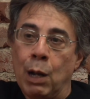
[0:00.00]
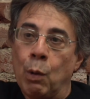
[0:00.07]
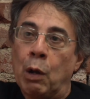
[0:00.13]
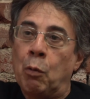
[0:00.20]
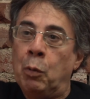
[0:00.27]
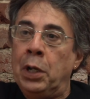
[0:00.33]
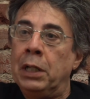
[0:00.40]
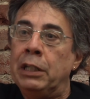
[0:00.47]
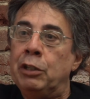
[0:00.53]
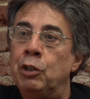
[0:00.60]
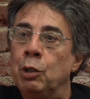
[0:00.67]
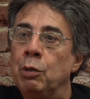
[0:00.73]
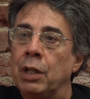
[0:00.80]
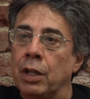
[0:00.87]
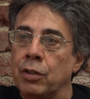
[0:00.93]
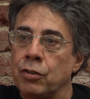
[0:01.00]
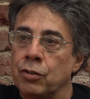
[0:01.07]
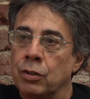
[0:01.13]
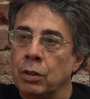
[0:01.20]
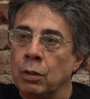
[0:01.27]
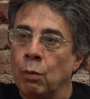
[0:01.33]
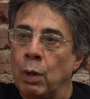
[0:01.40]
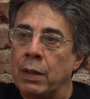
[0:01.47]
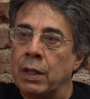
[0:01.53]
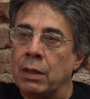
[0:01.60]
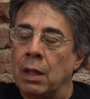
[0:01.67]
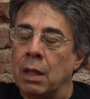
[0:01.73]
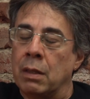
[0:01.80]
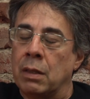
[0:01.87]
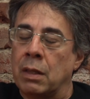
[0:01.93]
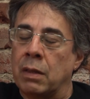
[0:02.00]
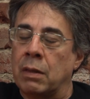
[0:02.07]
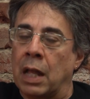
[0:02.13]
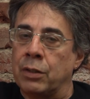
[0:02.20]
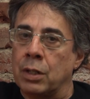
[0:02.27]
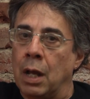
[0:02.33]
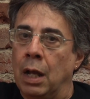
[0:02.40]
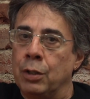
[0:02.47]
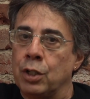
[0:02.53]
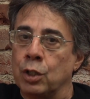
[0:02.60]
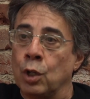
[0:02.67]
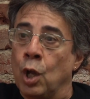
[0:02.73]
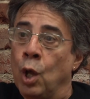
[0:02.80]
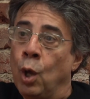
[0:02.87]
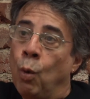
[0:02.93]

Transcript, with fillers: do I really do this in a way that uh, that's conscious?